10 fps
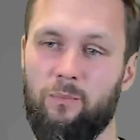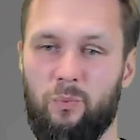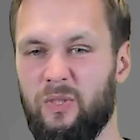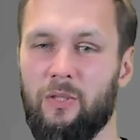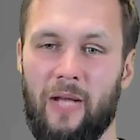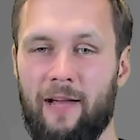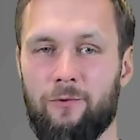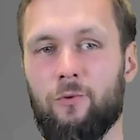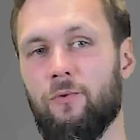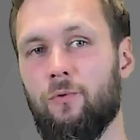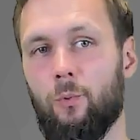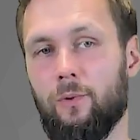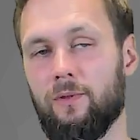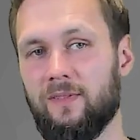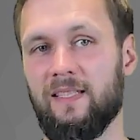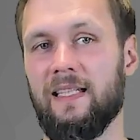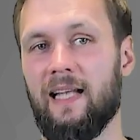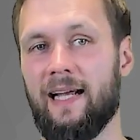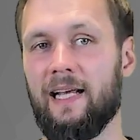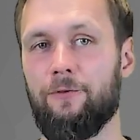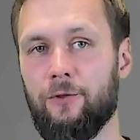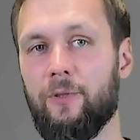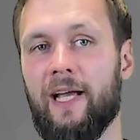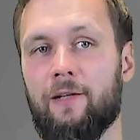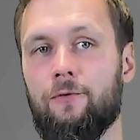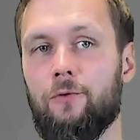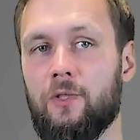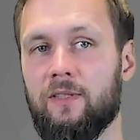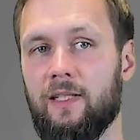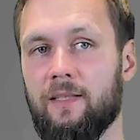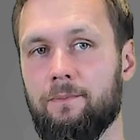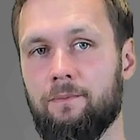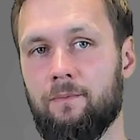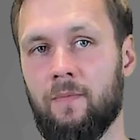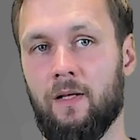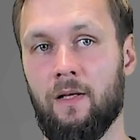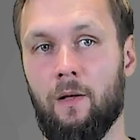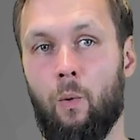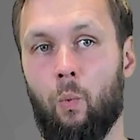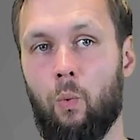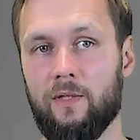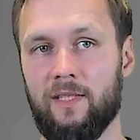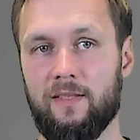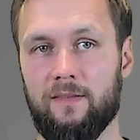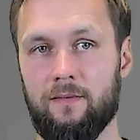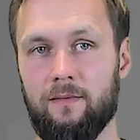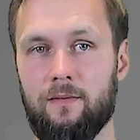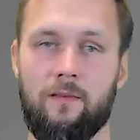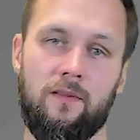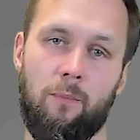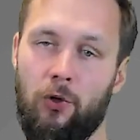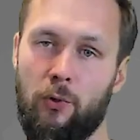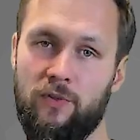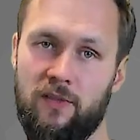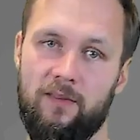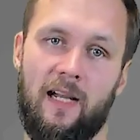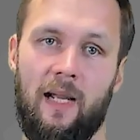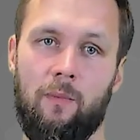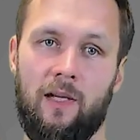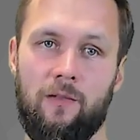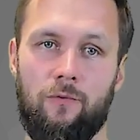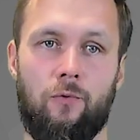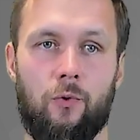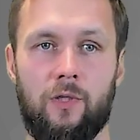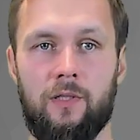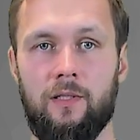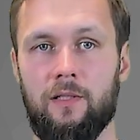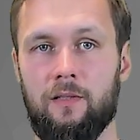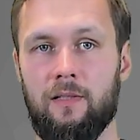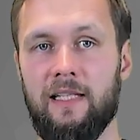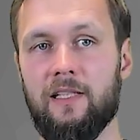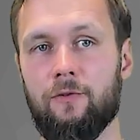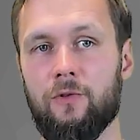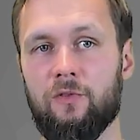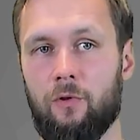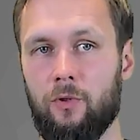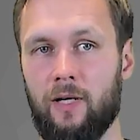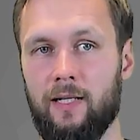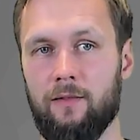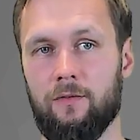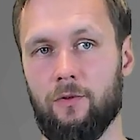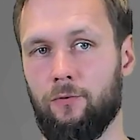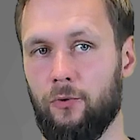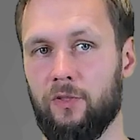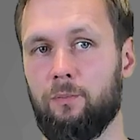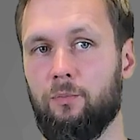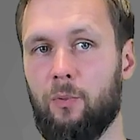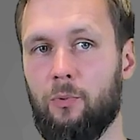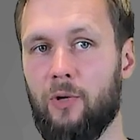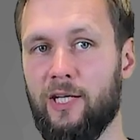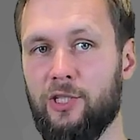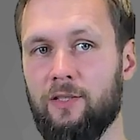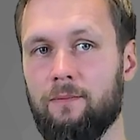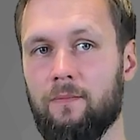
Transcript: You have to see if you can afford that. What does the process timeline for interviews look like? So first, preparation.